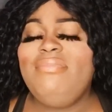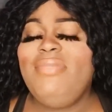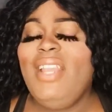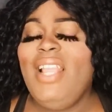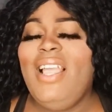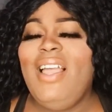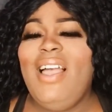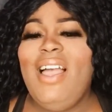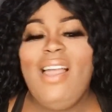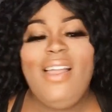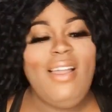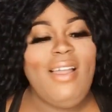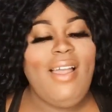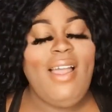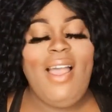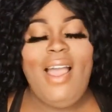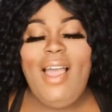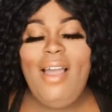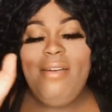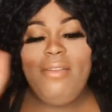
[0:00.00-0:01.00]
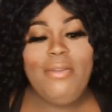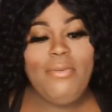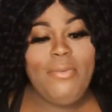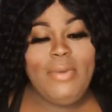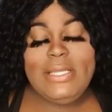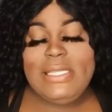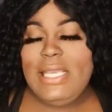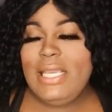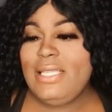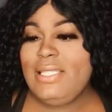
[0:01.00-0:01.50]
I don't even want to take it
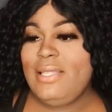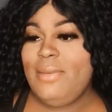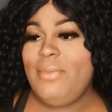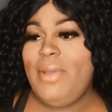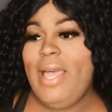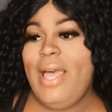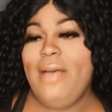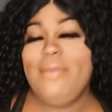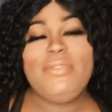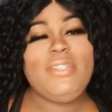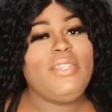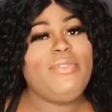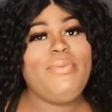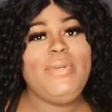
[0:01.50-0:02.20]
somewhere else, because we could do that with